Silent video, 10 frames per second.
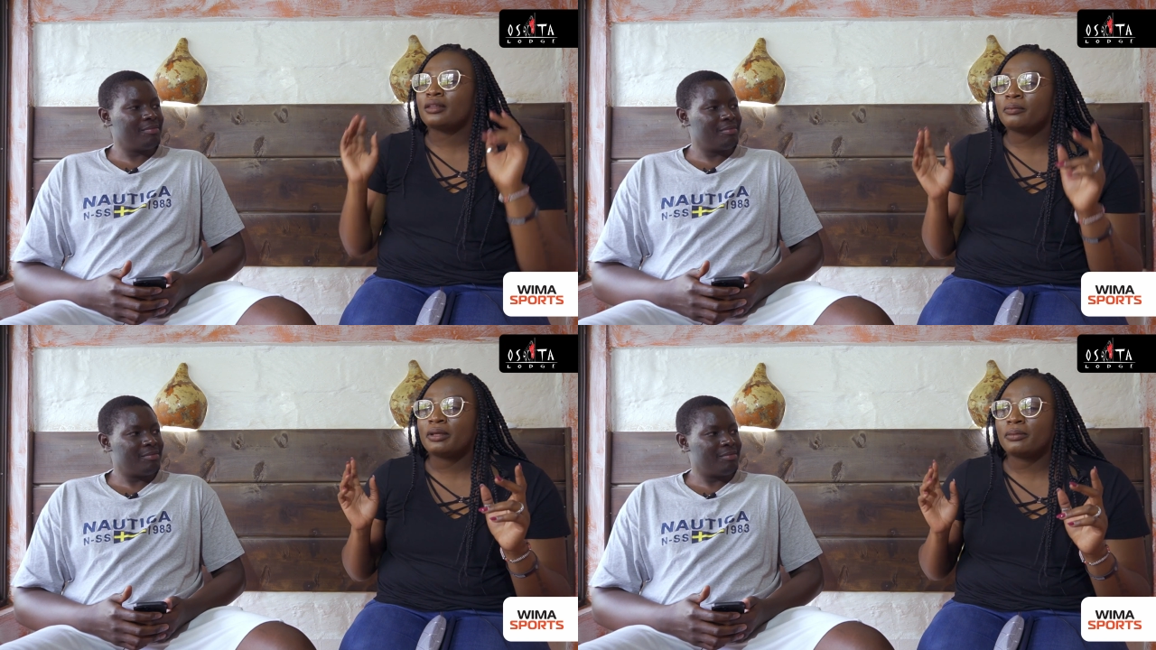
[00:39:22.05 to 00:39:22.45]

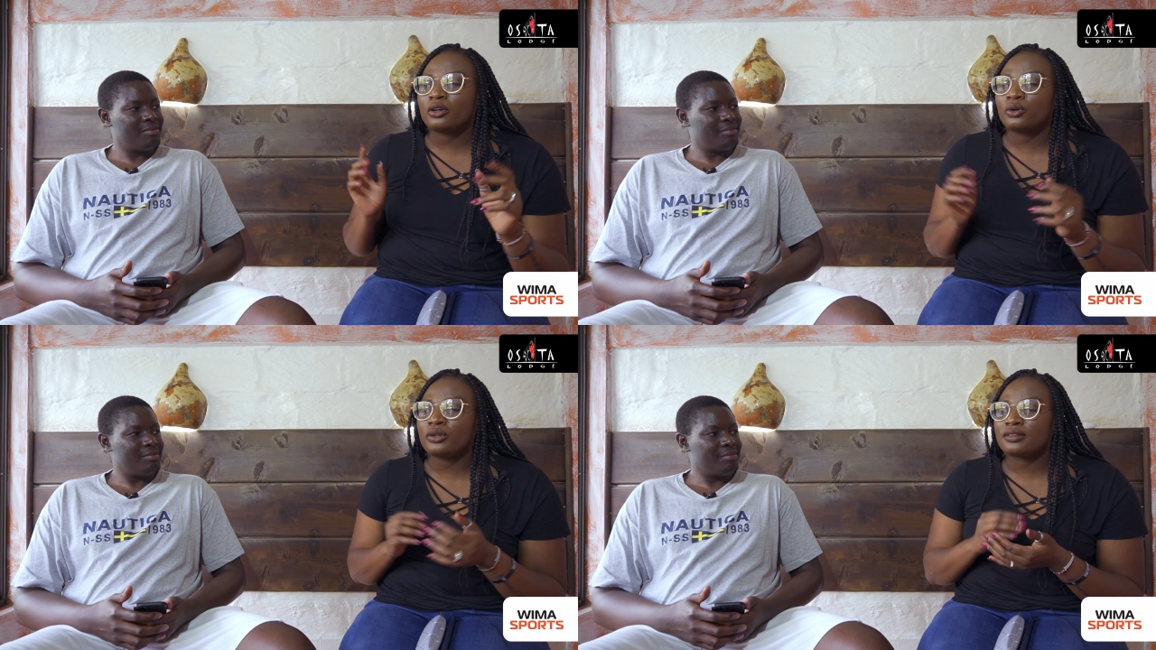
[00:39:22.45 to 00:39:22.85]
Speaker 1: simply
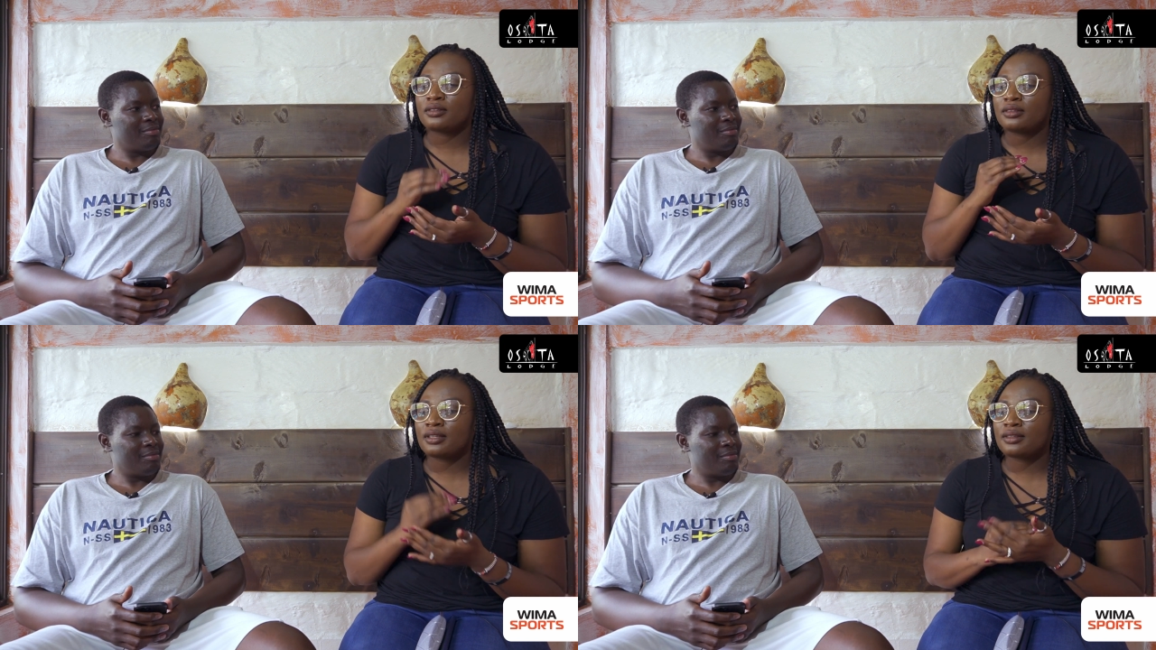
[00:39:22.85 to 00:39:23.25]
because
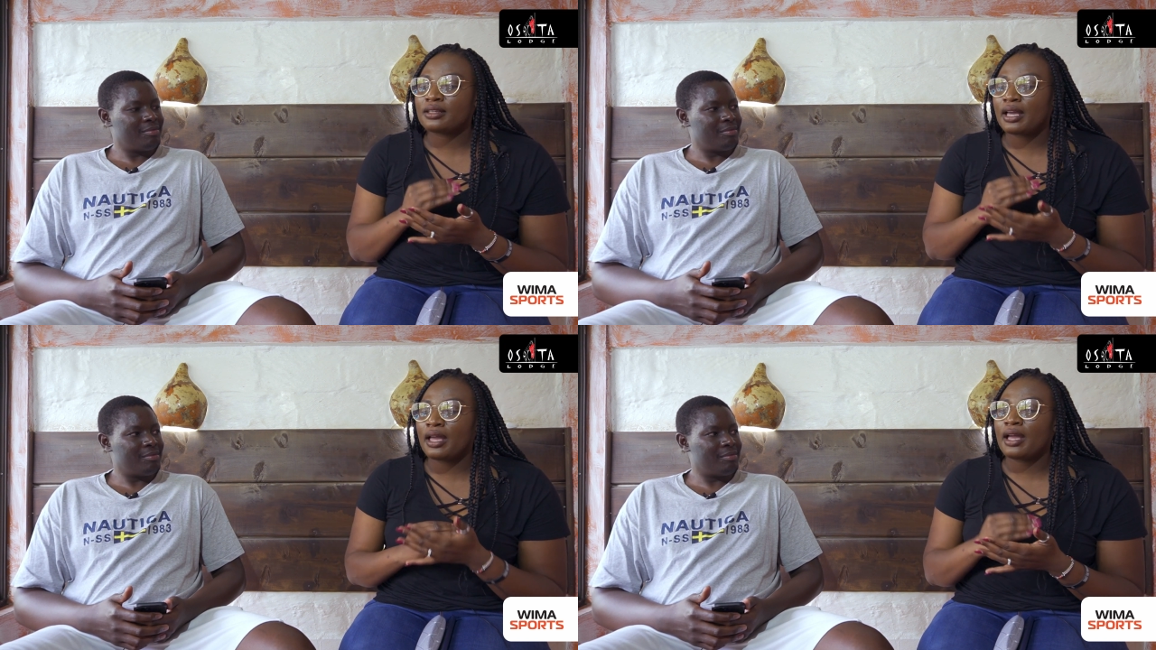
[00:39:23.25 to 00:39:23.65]

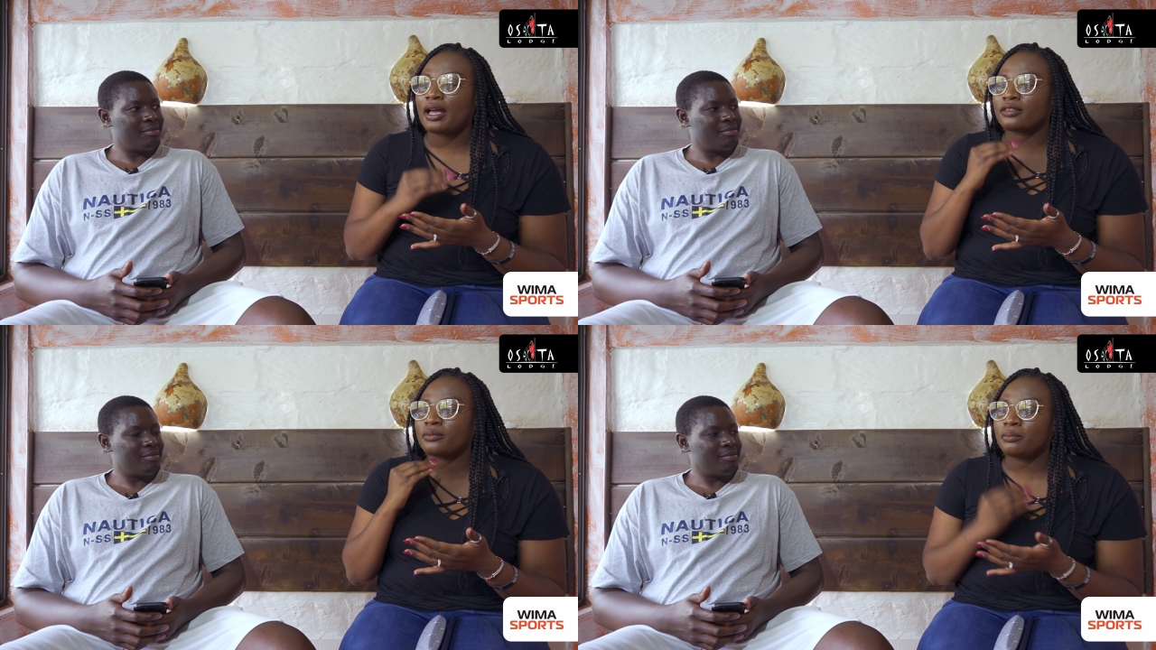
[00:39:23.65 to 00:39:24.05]
this guy
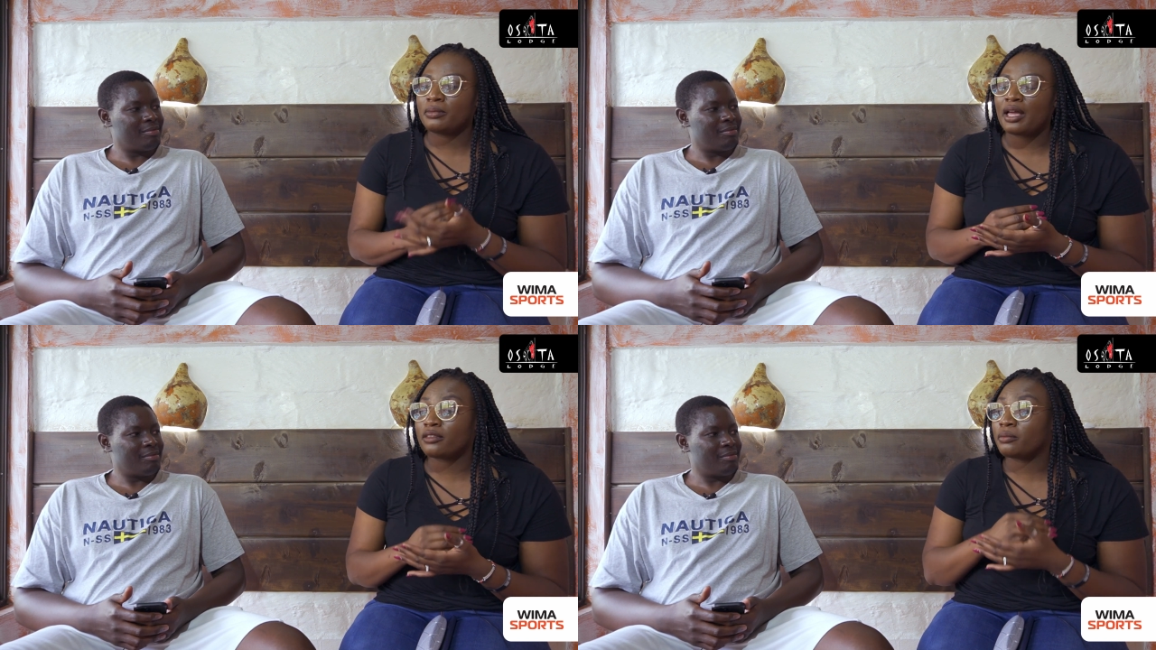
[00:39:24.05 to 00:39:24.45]
has
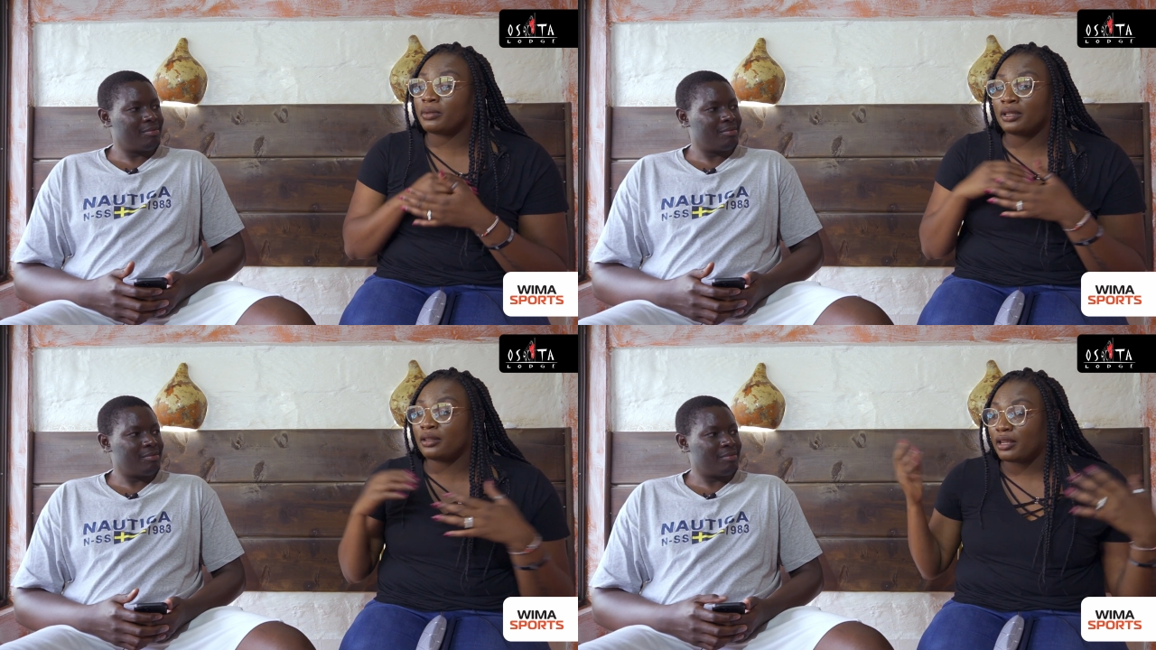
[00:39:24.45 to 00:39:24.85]
has
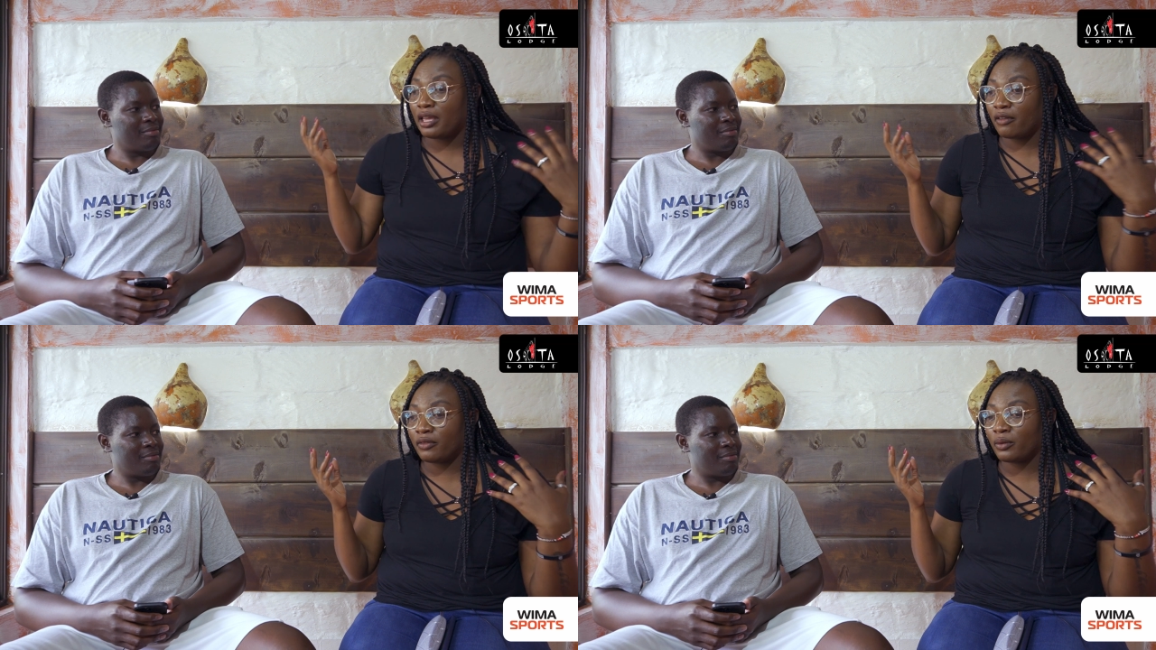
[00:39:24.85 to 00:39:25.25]
been
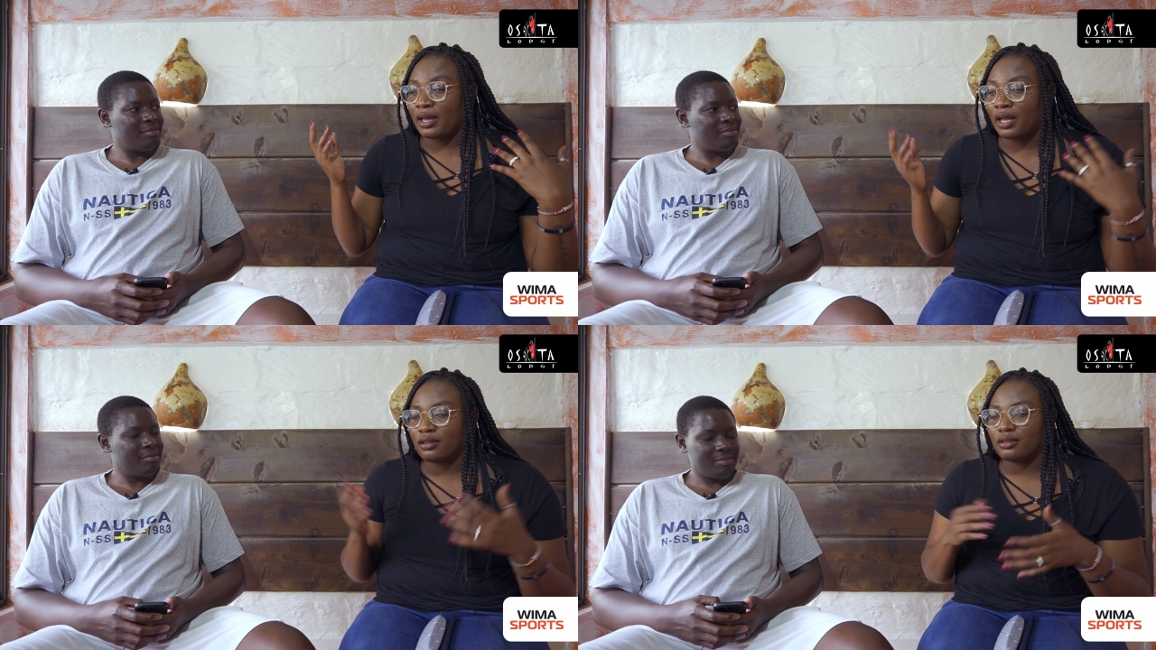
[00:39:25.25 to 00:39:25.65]

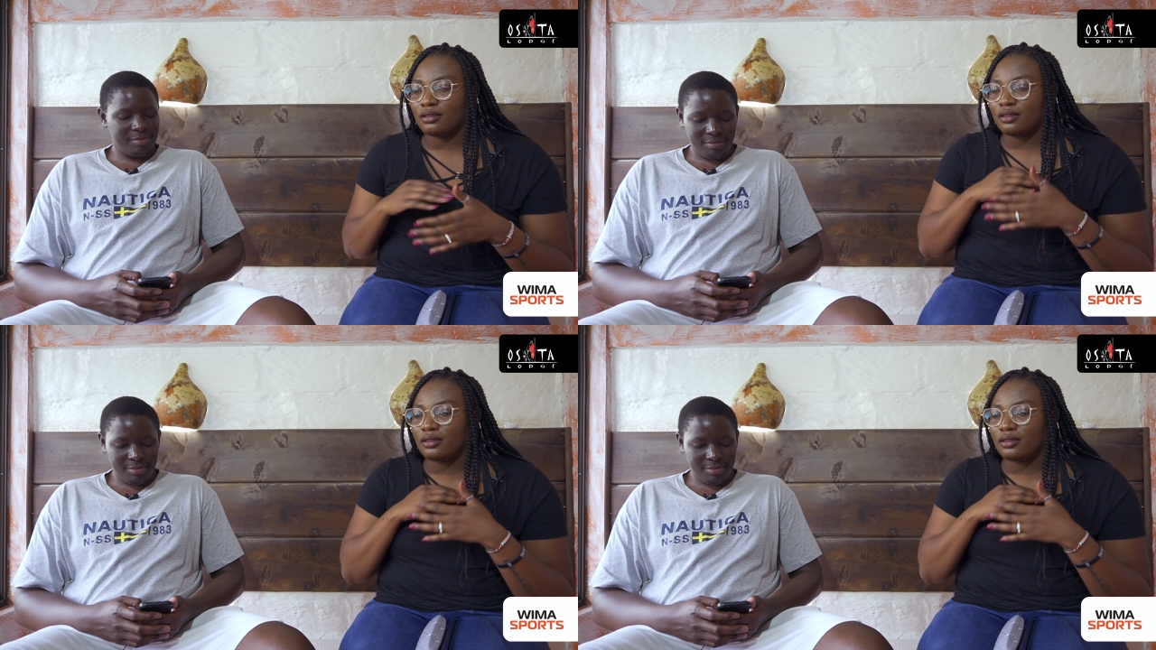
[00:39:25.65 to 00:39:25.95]
everywhere.